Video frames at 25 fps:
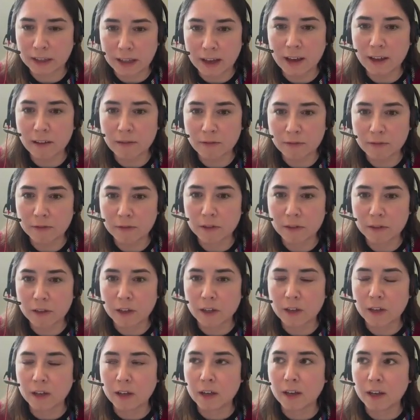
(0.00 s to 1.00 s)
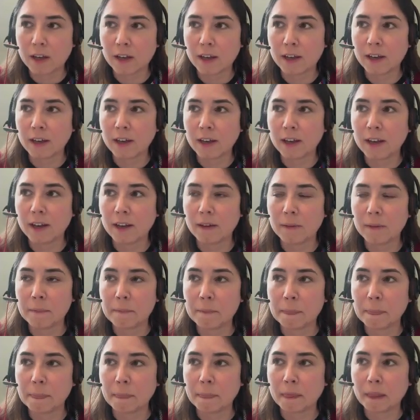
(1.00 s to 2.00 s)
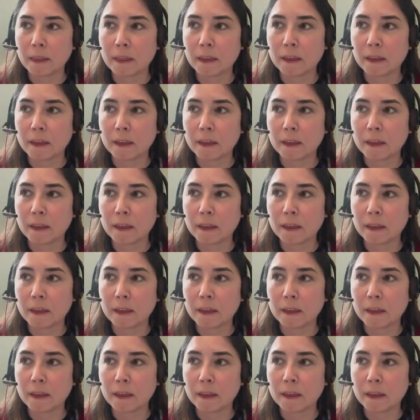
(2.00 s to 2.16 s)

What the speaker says: life. Um,